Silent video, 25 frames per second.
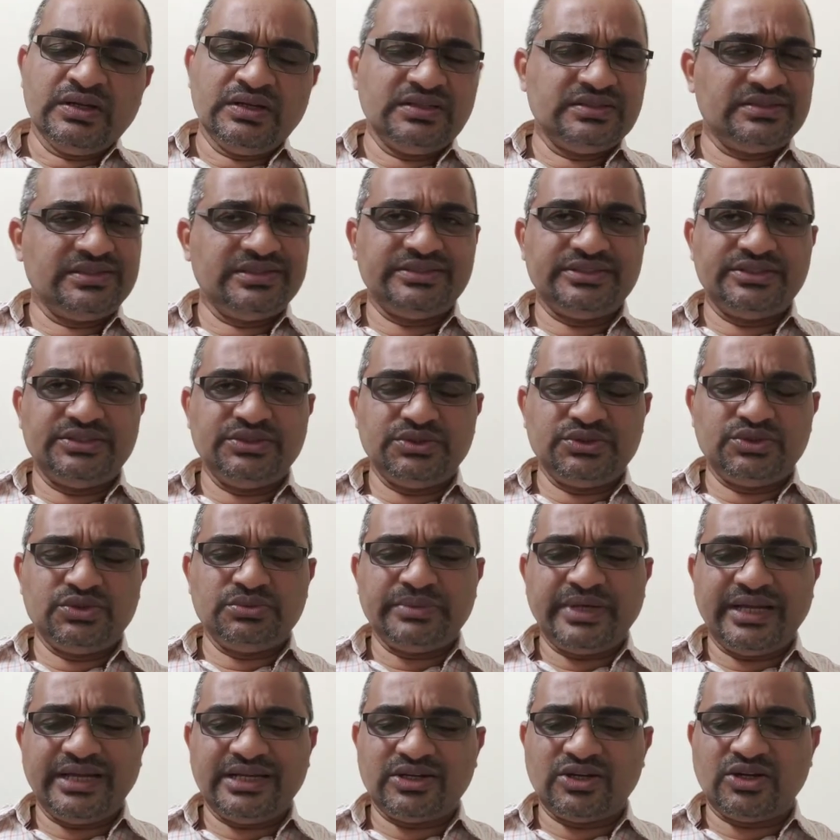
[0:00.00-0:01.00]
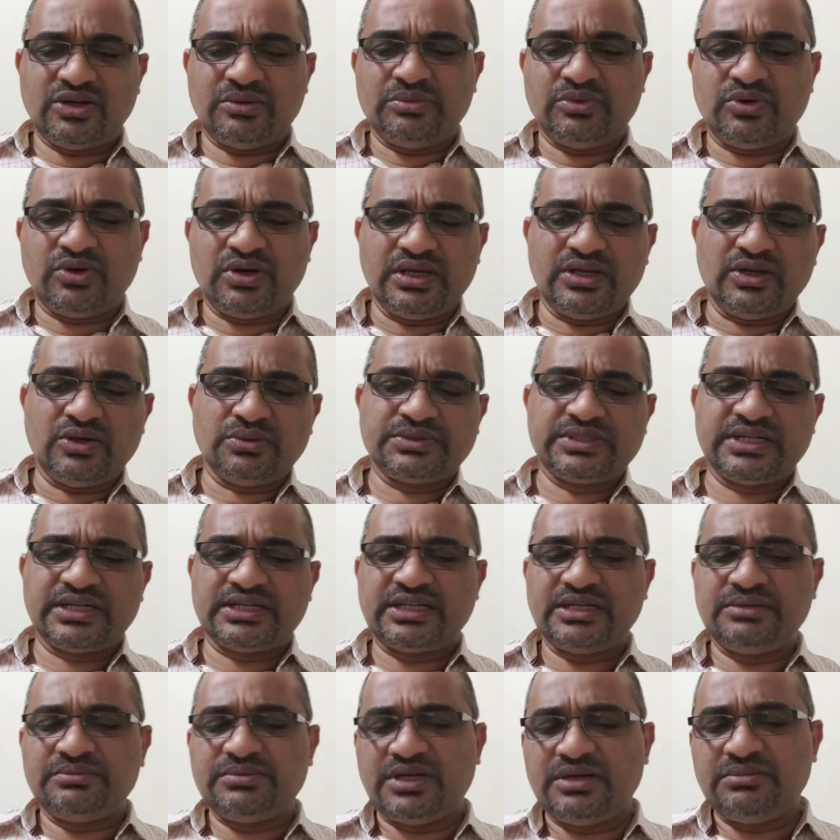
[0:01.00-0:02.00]
This is due to microemboli
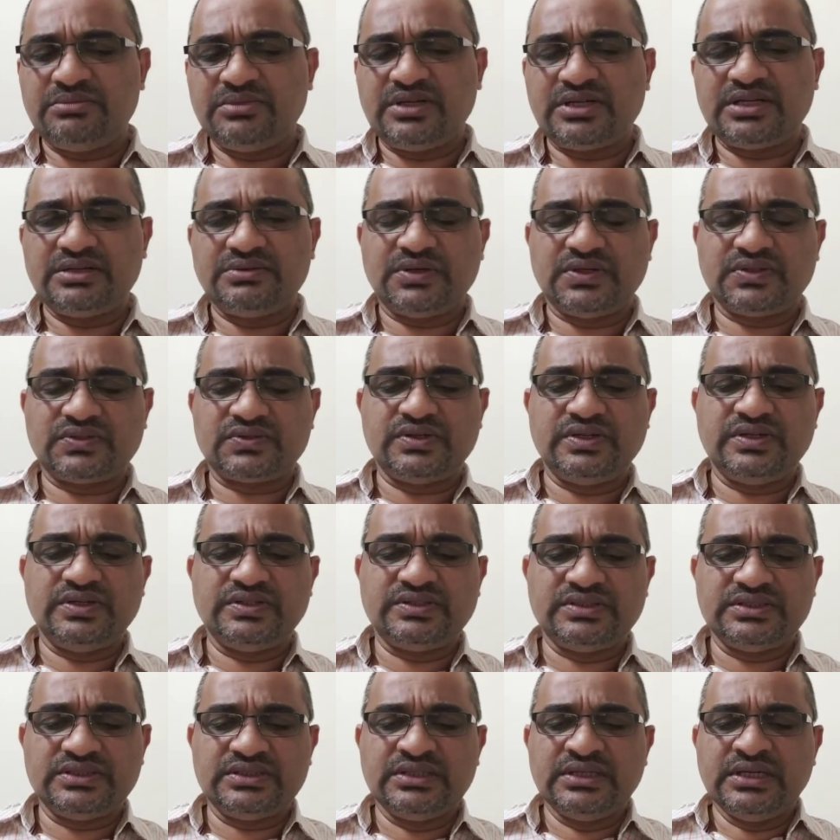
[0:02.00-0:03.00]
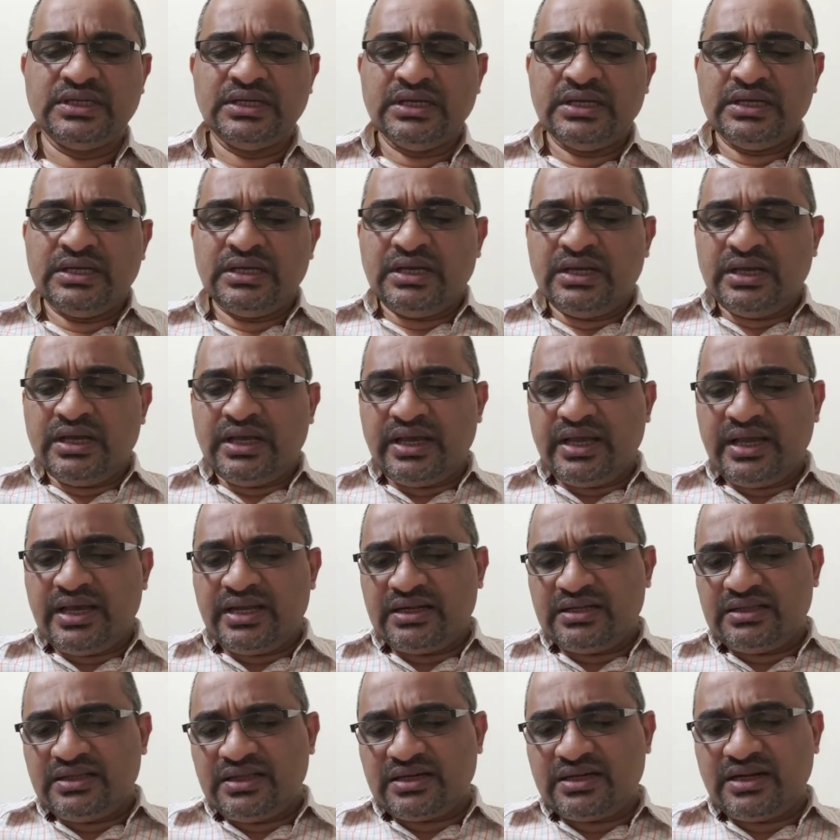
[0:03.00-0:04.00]
obstructing pulmonary vasculature.
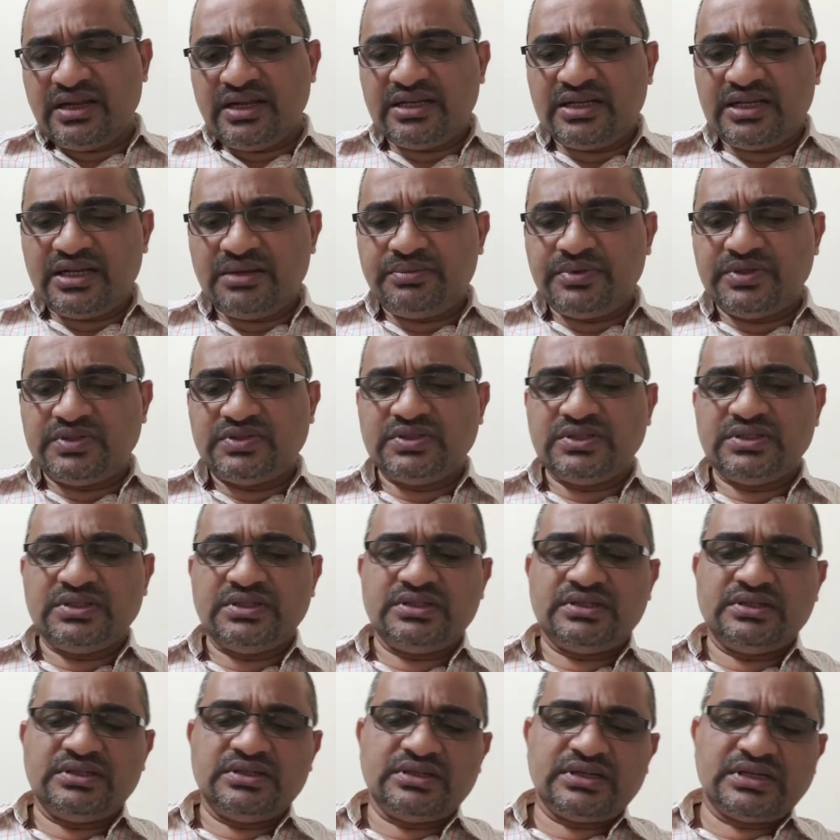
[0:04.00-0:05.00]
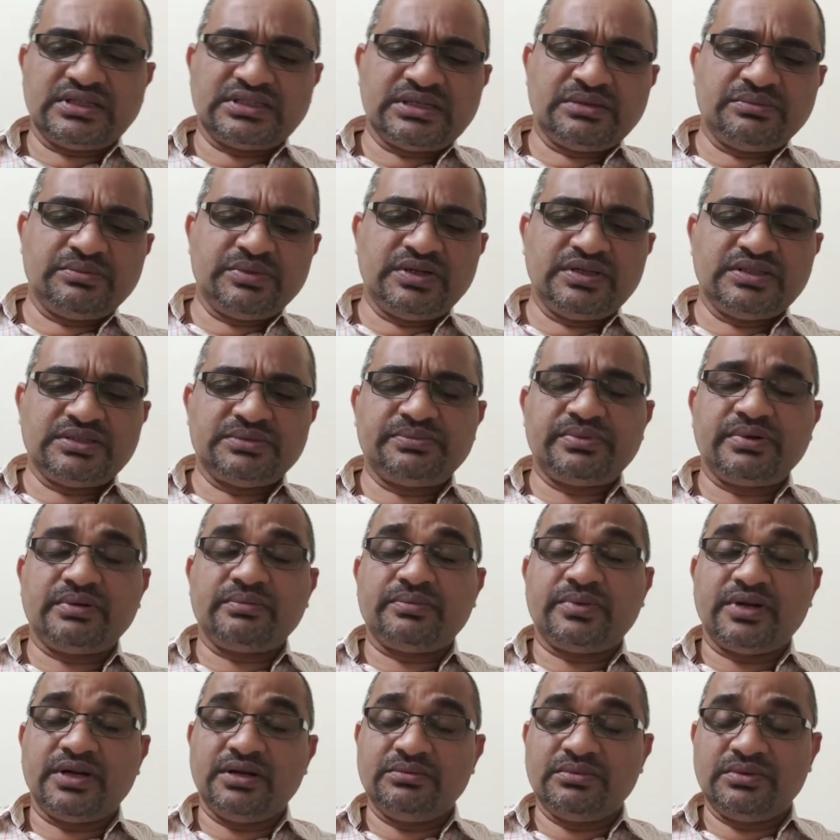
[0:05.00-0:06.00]
And the clinical picture resembles
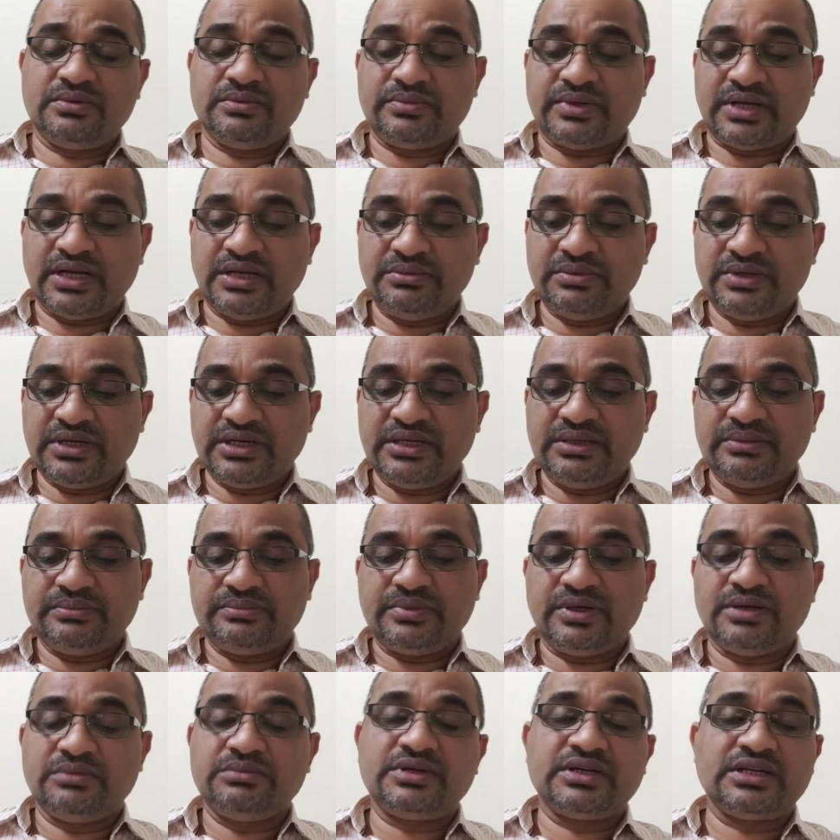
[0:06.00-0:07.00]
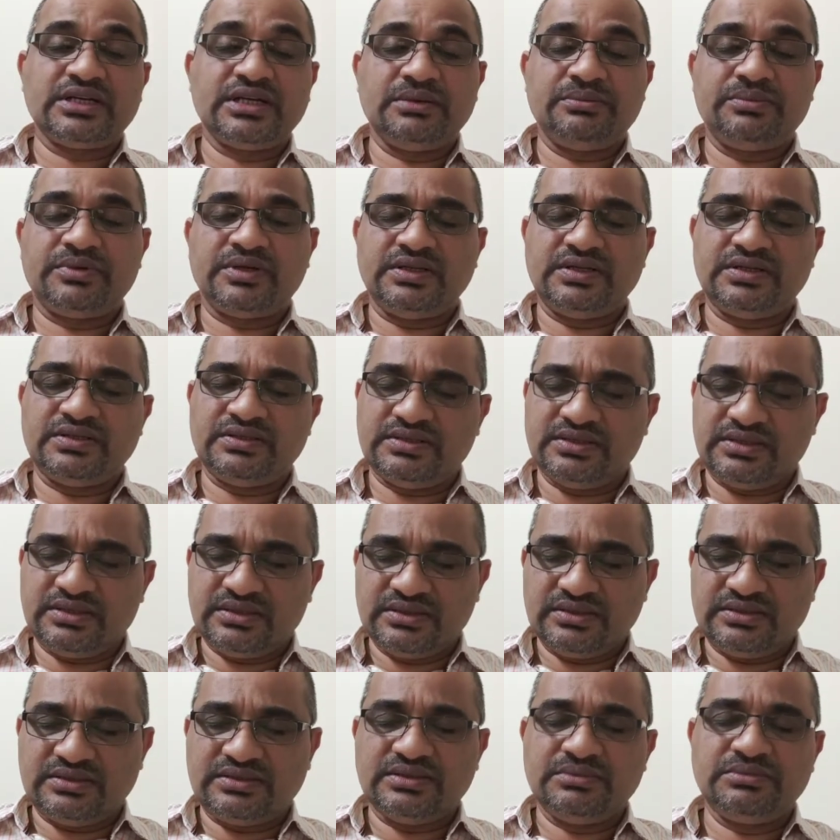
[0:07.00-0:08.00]
primary pulmonary
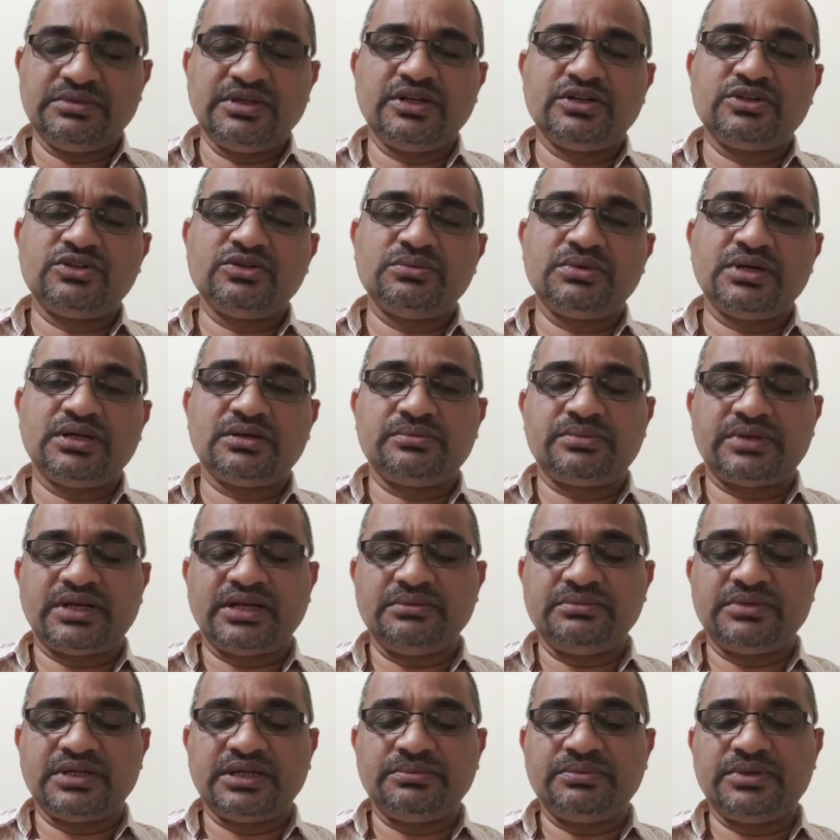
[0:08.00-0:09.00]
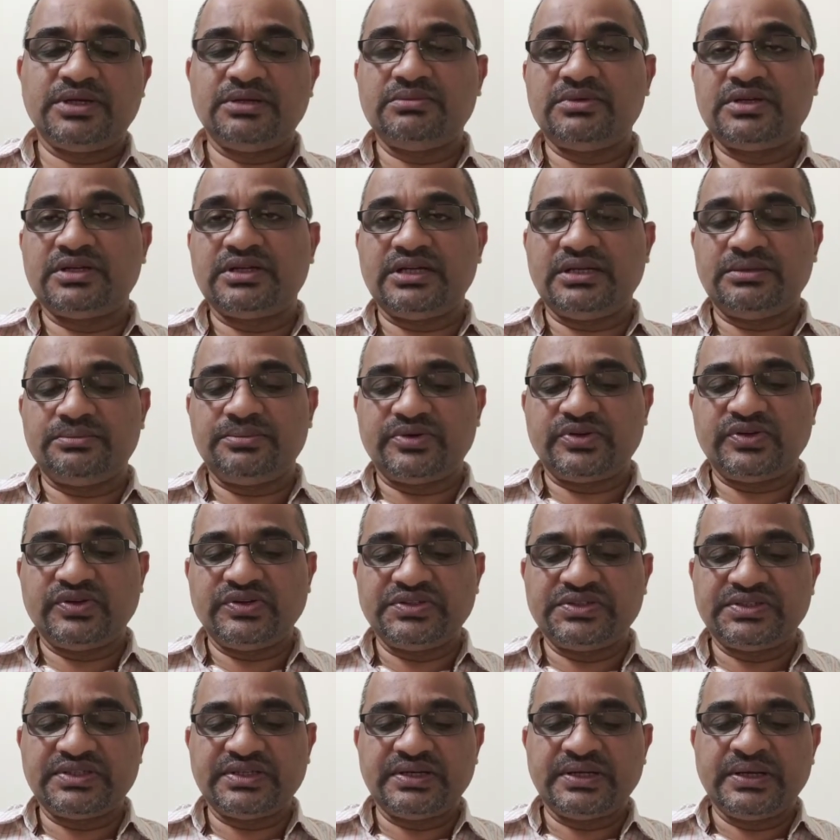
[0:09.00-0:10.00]
hypertension, similar to primary pulmonary
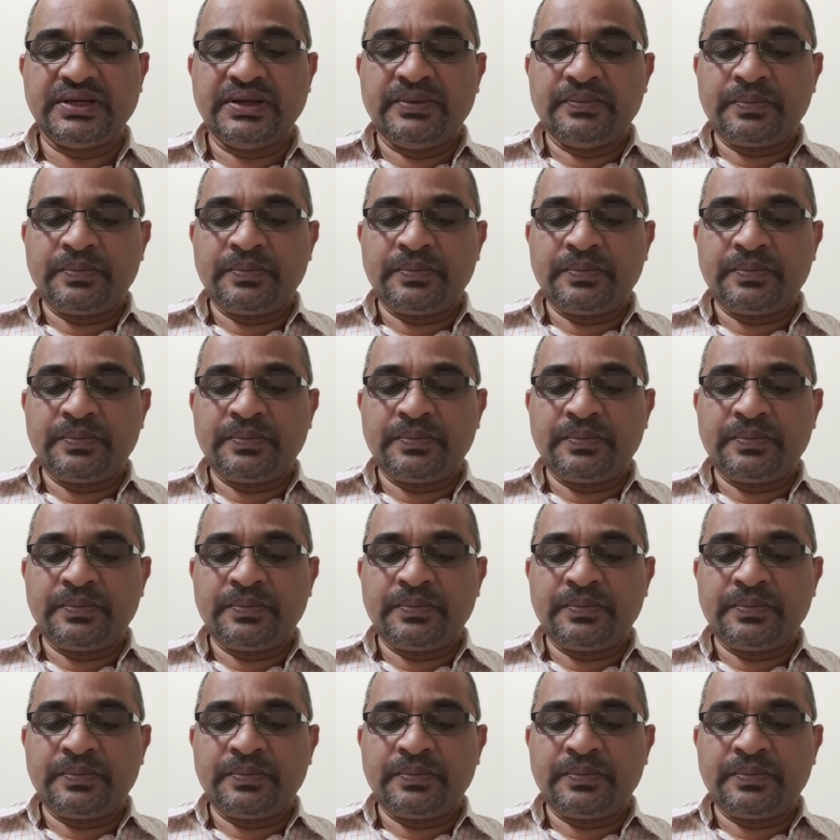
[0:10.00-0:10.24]
hypertension.